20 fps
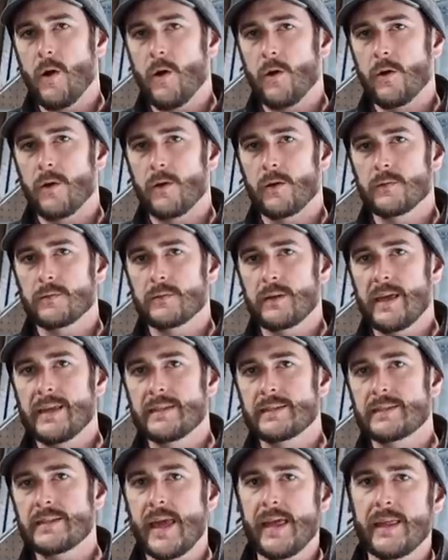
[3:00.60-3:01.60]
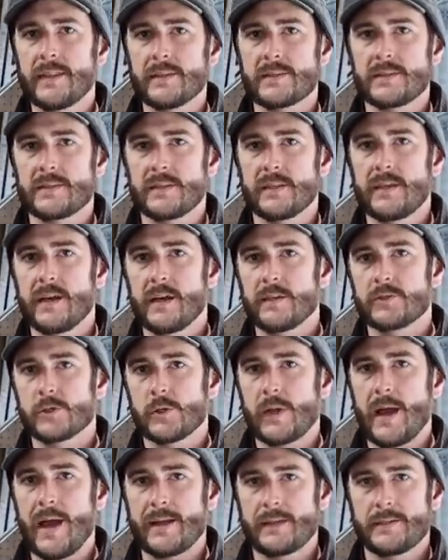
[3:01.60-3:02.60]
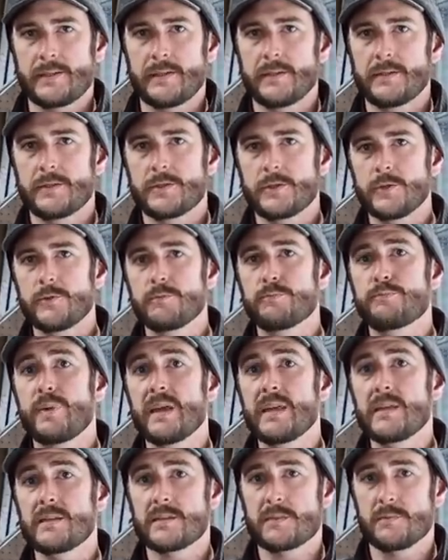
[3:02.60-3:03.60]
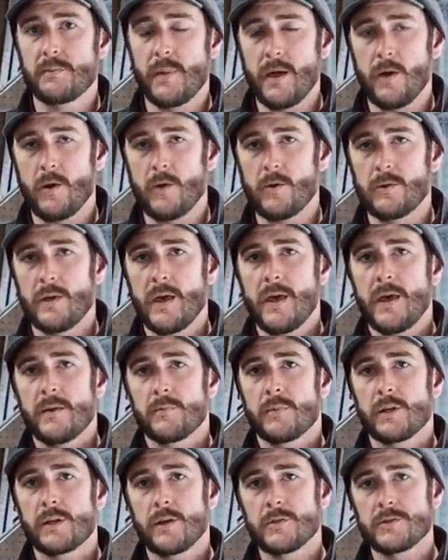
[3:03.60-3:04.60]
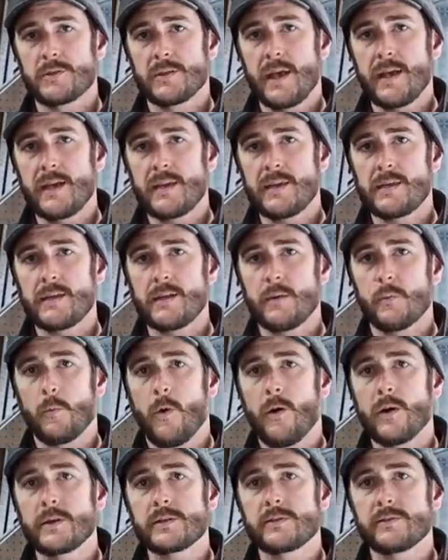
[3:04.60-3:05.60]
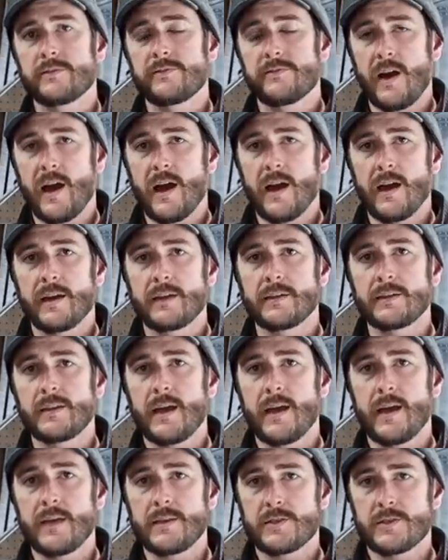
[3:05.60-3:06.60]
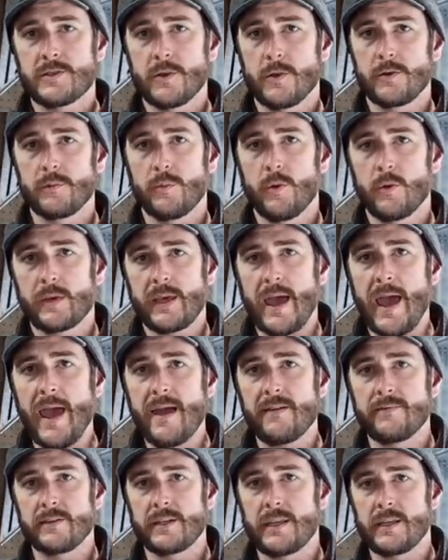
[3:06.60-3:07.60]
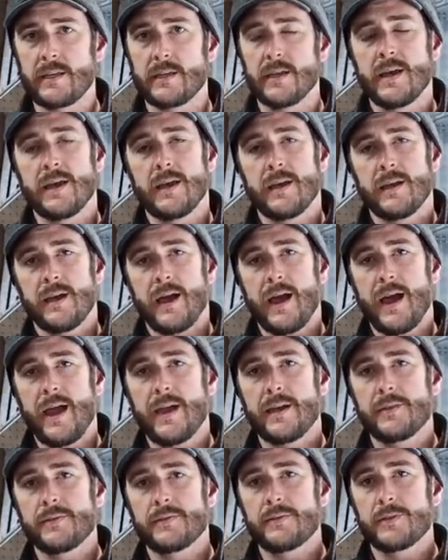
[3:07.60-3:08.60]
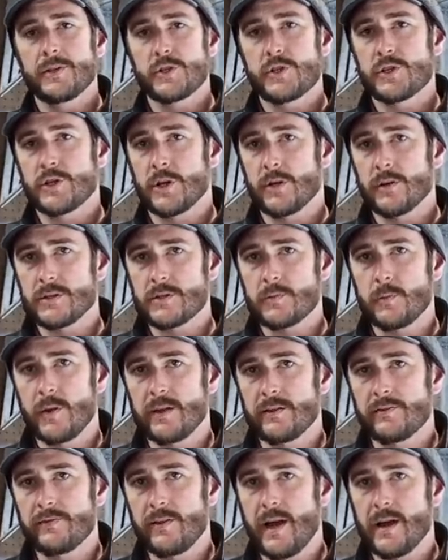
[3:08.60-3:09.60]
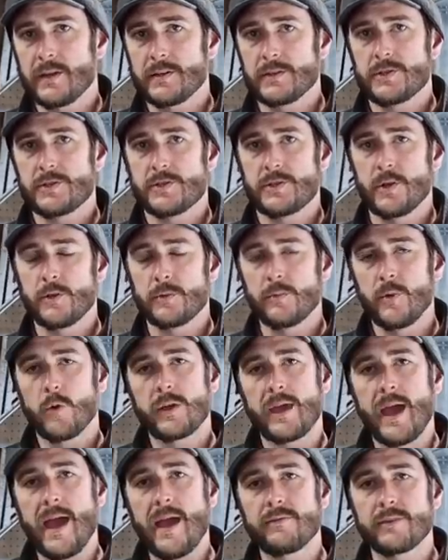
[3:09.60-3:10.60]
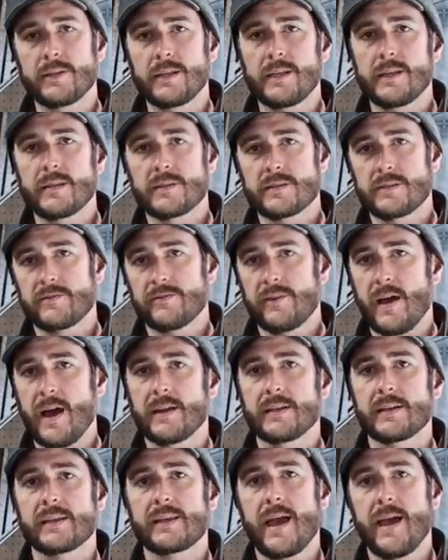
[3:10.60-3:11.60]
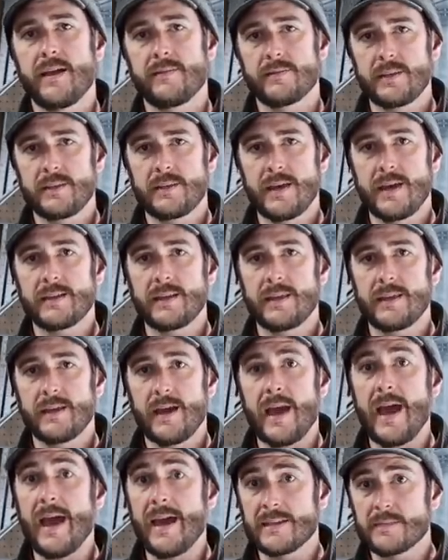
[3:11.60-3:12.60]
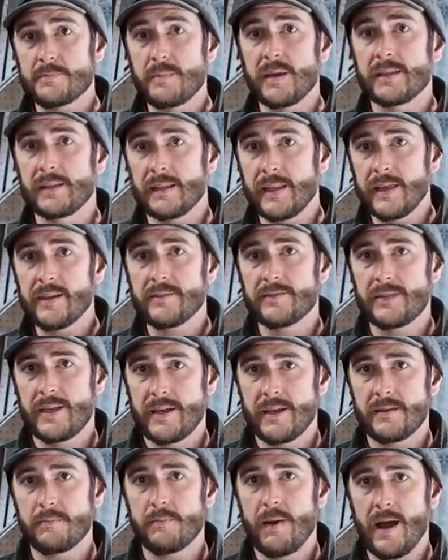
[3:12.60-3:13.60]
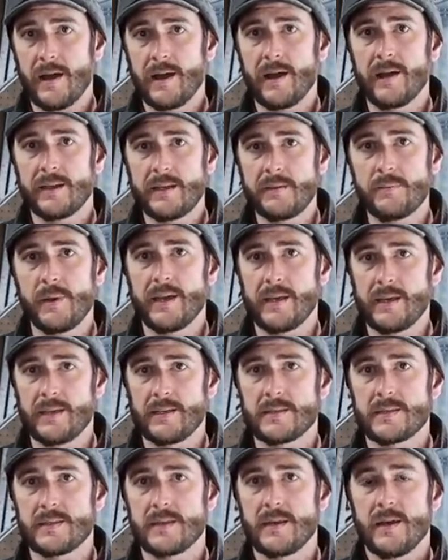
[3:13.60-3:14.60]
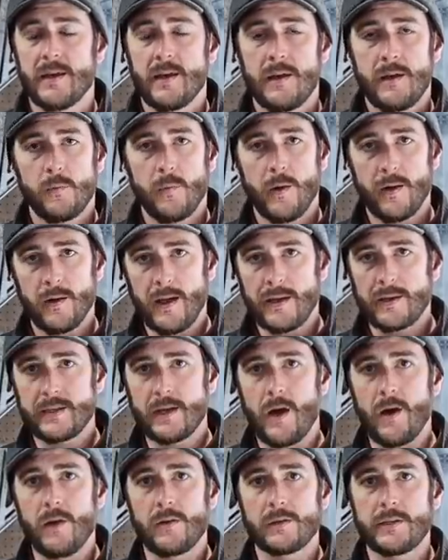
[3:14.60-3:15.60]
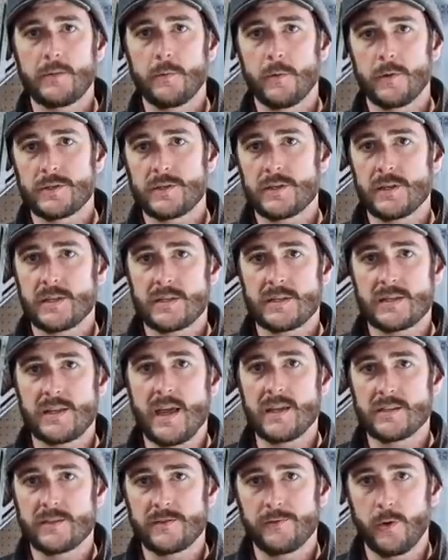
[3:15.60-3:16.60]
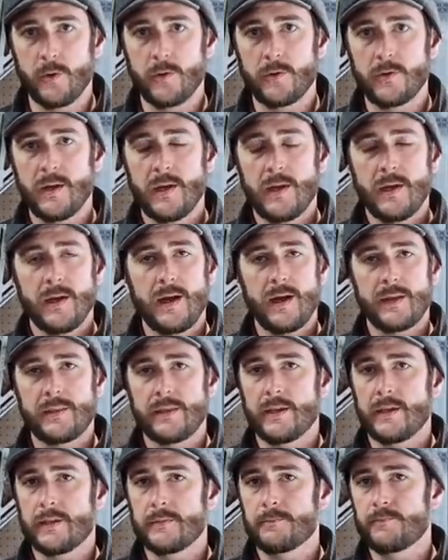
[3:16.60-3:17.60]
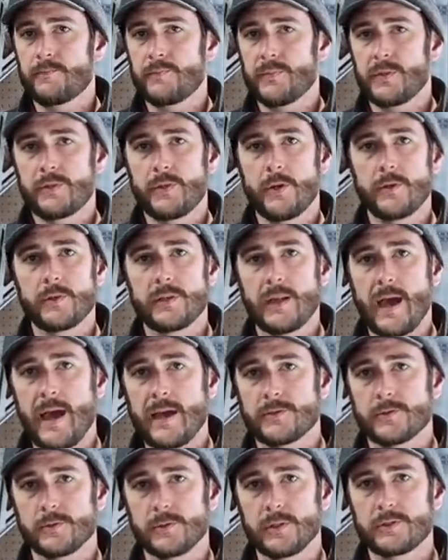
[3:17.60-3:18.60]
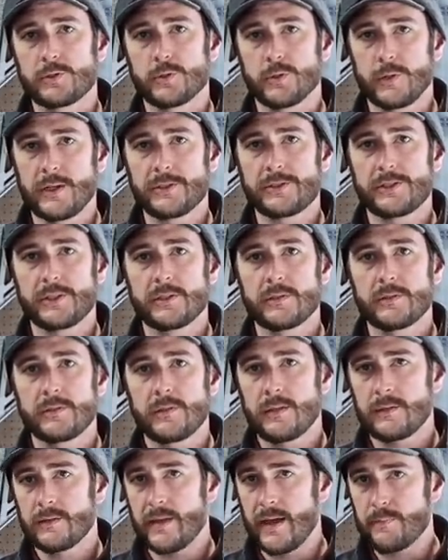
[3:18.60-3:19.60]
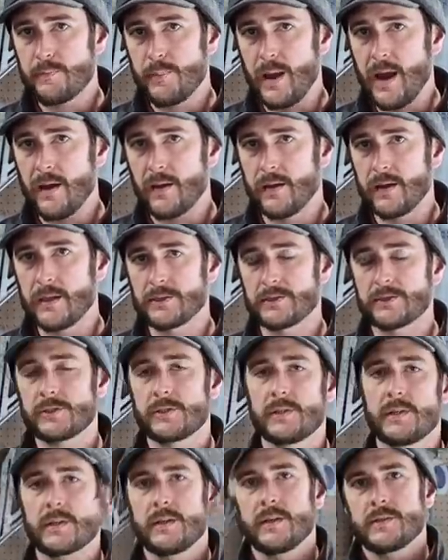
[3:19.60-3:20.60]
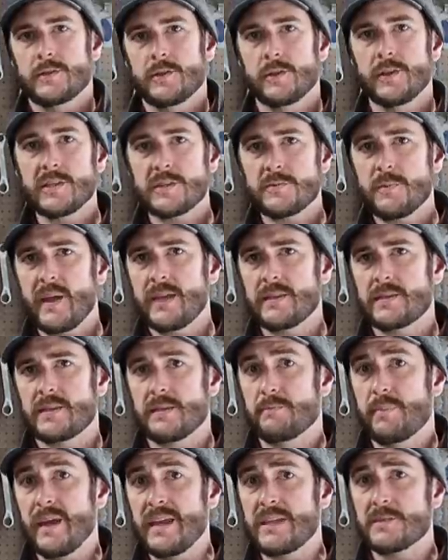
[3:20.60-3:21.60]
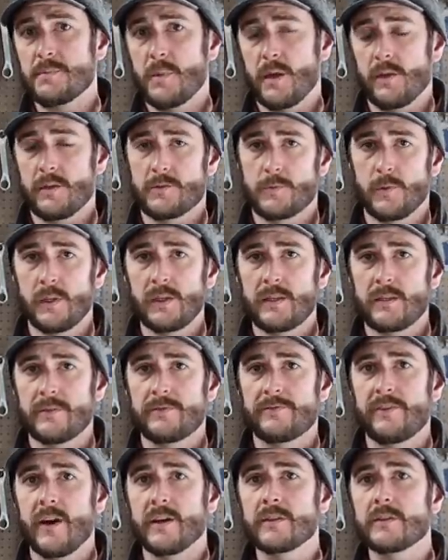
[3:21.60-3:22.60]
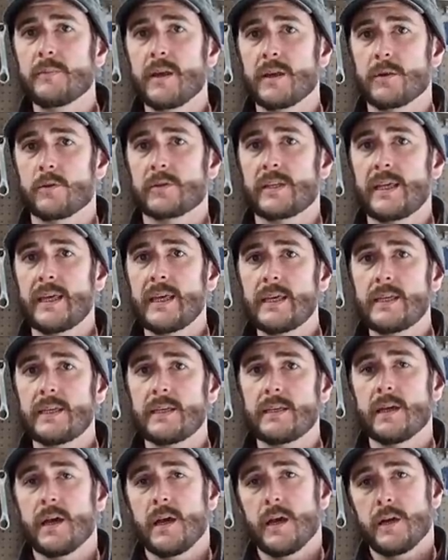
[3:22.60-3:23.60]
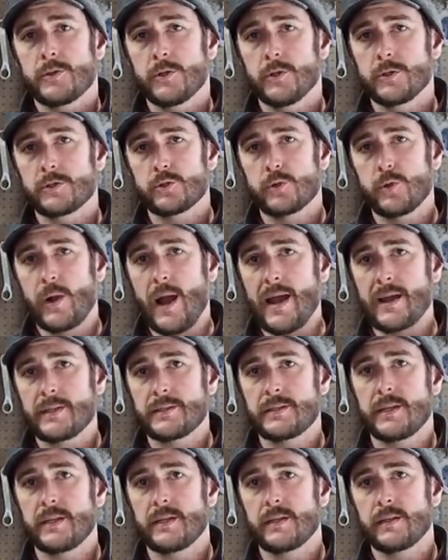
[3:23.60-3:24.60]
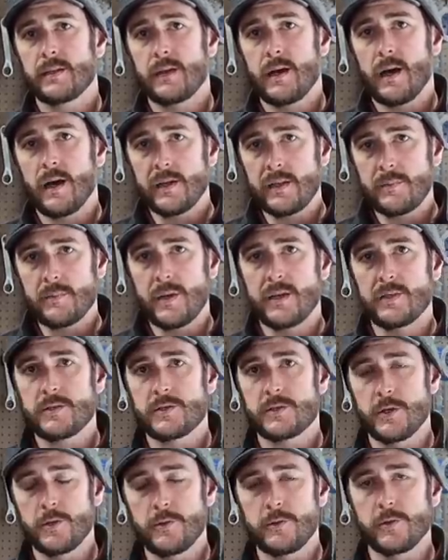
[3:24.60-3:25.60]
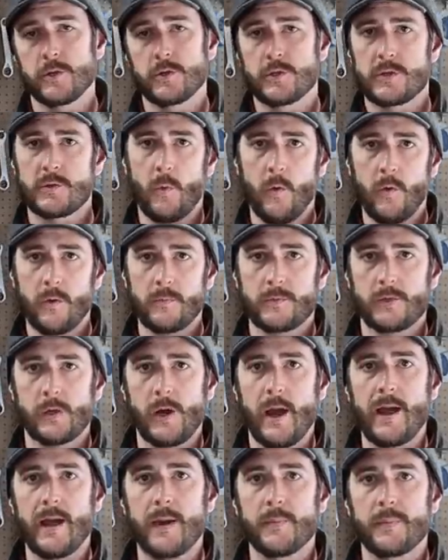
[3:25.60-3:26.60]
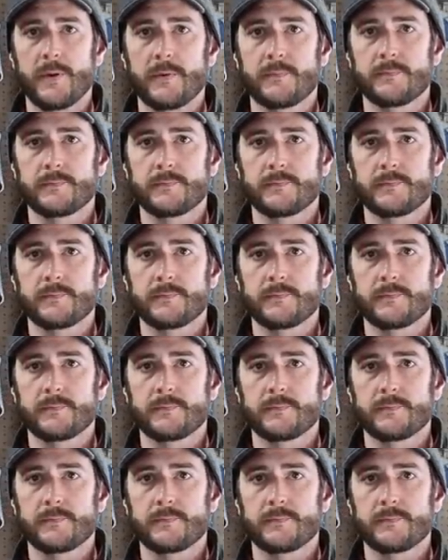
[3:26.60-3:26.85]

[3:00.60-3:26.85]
are intensely attracted to bee smell because they want to find a suitable cavity. And the surest way to find a suitable cavity is to find a cavity that has been lived in by honeybees, where a colony was successful and then due to natural attrition, they perished. So this means that bee smell is really the fundamental key to attracting honeybees to your swarm trap.